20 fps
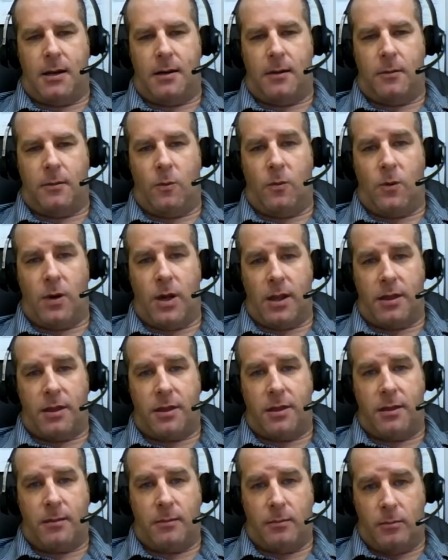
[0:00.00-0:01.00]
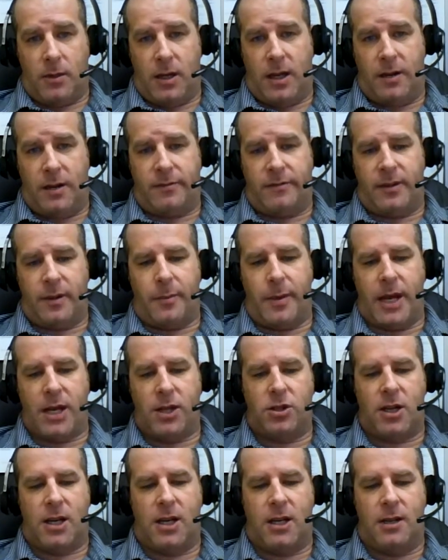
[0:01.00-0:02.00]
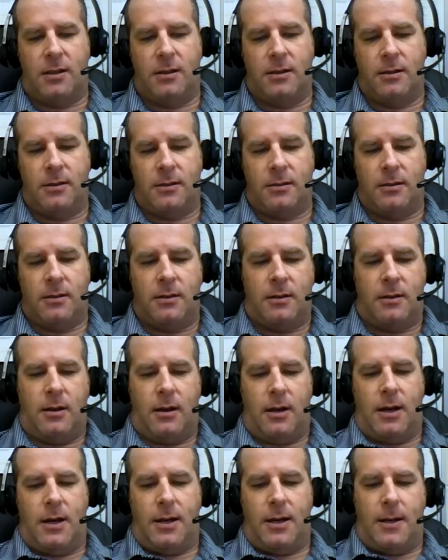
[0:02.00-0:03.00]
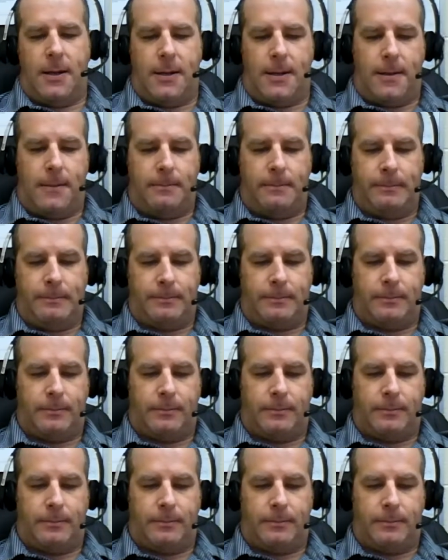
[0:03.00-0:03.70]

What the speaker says: with inflammation. Um,